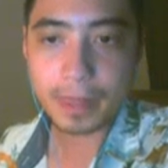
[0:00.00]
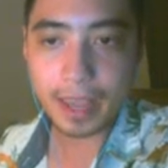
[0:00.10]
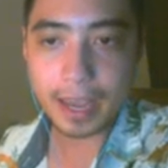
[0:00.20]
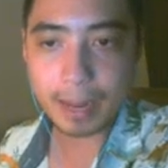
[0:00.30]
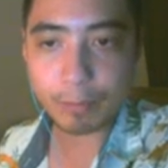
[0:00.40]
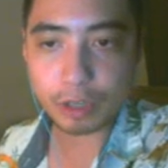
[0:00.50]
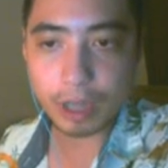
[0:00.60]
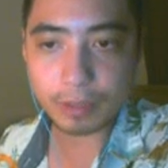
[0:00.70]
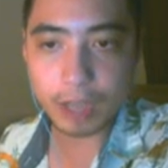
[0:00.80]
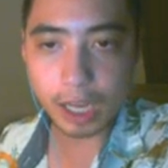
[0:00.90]
And
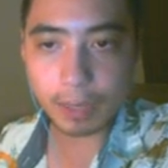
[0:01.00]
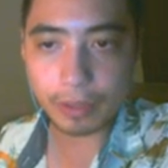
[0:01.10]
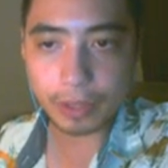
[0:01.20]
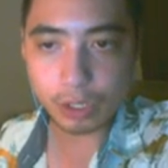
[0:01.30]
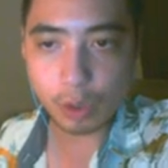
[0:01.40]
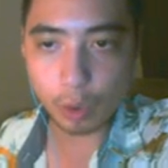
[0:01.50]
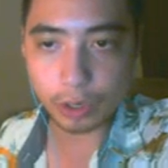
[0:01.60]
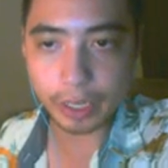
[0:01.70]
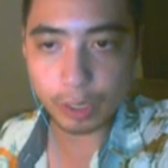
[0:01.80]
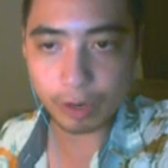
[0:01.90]
I'm talking about this corner
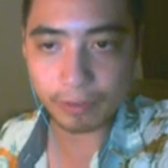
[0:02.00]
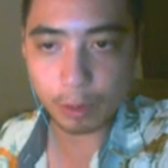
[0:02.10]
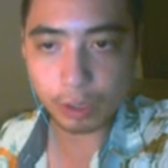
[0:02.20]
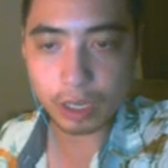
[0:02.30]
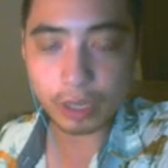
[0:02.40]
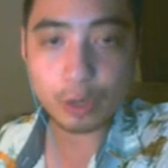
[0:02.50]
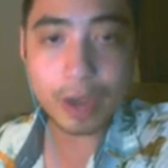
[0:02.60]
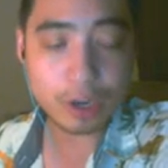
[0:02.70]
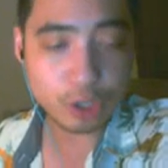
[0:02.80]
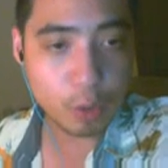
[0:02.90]
that you want to focus on. You
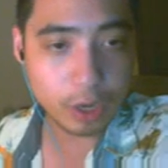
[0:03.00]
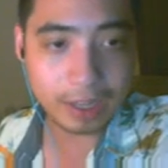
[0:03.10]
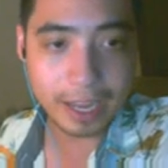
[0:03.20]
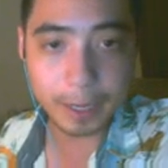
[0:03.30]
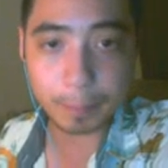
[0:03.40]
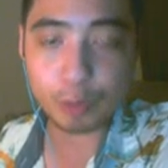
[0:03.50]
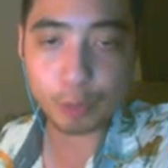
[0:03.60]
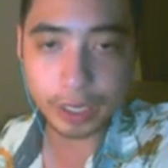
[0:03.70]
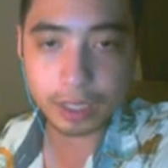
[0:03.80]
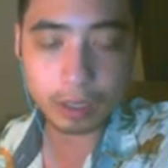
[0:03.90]
actually want to line up
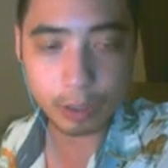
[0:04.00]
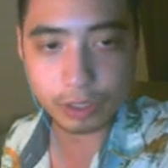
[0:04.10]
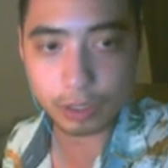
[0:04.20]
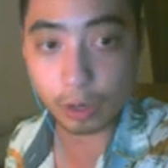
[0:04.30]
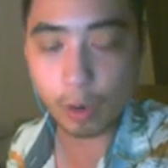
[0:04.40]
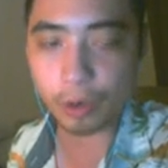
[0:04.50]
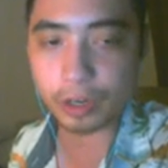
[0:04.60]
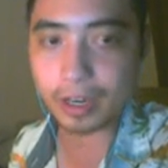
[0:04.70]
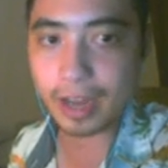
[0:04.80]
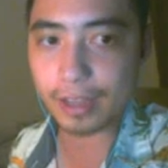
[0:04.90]
pretty close to the
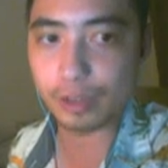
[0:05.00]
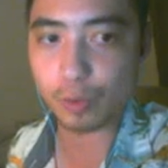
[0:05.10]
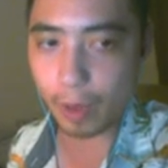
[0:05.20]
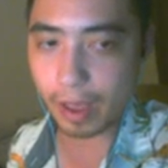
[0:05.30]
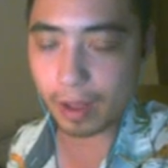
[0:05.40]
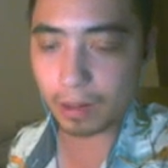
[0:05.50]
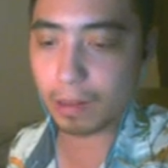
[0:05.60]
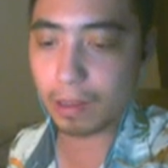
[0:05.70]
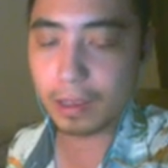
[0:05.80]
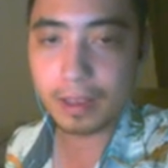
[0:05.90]
corner as well.
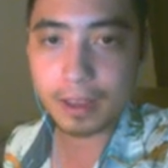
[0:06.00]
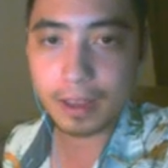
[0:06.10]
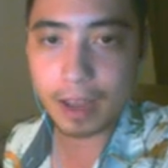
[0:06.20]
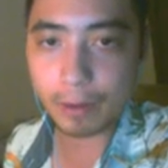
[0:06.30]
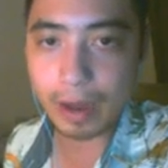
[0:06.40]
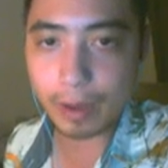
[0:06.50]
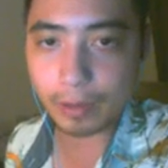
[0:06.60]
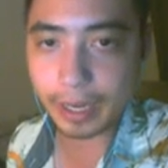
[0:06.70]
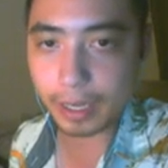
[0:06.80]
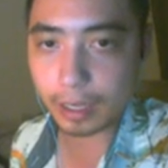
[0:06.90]
Around
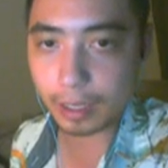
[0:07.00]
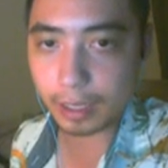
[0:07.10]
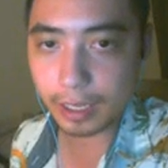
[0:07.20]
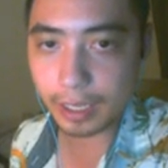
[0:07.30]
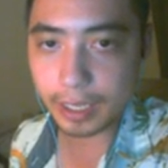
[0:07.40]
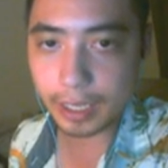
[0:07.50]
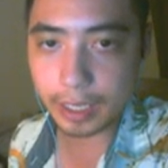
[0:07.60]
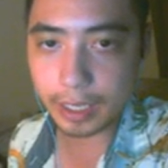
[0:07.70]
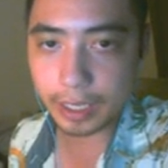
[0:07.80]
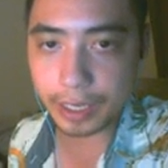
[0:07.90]
like
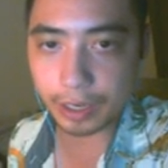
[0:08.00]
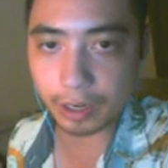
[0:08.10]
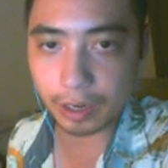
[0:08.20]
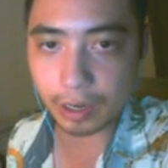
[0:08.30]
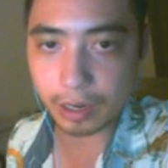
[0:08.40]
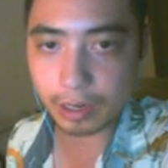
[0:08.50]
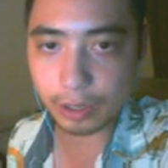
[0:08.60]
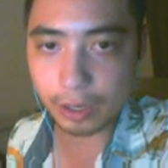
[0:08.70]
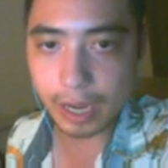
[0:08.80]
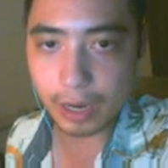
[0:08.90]
here.
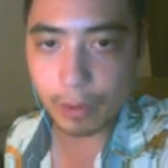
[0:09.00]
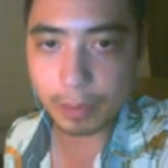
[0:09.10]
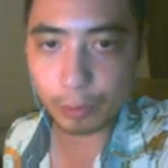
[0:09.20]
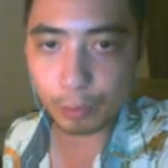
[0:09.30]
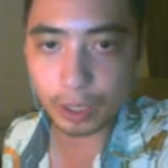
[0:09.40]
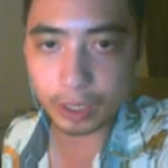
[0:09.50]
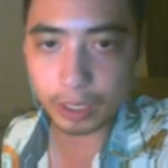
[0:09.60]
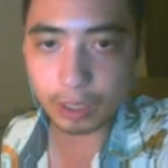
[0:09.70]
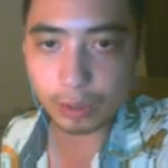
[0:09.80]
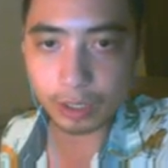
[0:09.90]
You kind of want to be really
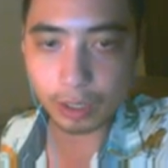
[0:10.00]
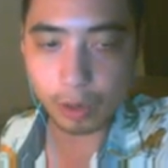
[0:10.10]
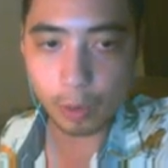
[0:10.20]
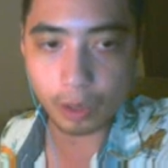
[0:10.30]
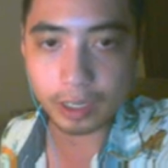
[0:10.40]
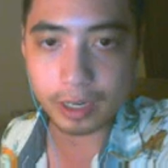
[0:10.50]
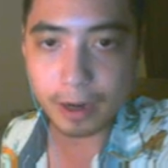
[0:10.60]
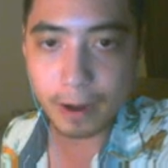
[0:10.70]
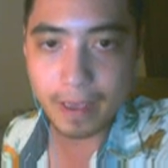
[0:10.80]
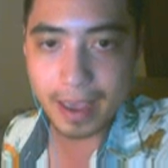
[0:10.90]
close to the corner
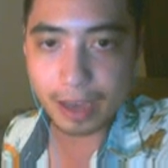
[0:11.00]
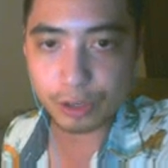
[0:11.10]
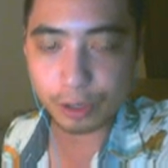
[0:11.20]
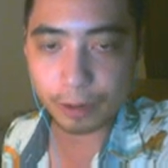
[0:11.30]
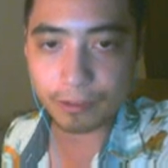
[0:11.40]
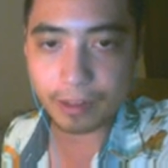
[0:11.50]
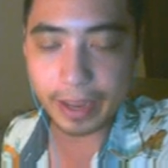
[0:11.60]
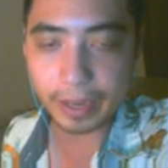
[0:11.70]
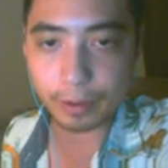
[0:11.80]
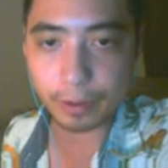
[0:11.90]
as you're
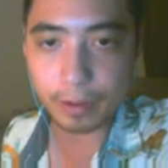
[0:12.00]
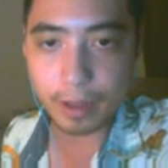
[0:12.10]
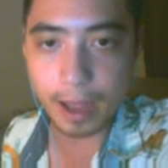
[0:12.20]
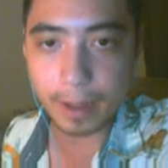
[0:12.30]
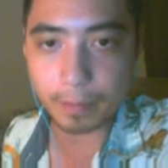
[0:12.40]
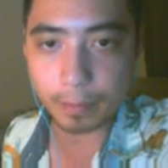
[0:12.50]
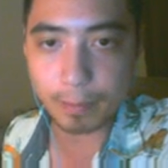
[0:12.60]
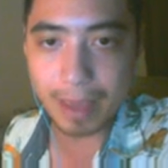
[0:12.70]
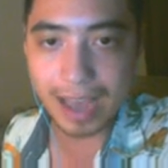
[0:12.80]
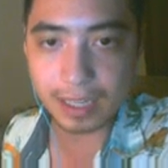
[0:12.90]
flying
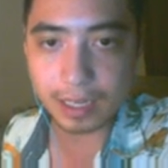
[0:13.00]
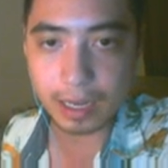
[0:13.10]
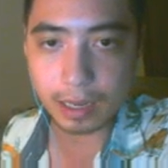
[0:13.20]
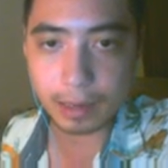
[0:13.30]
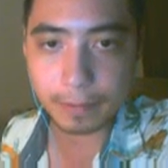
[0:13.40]
past it.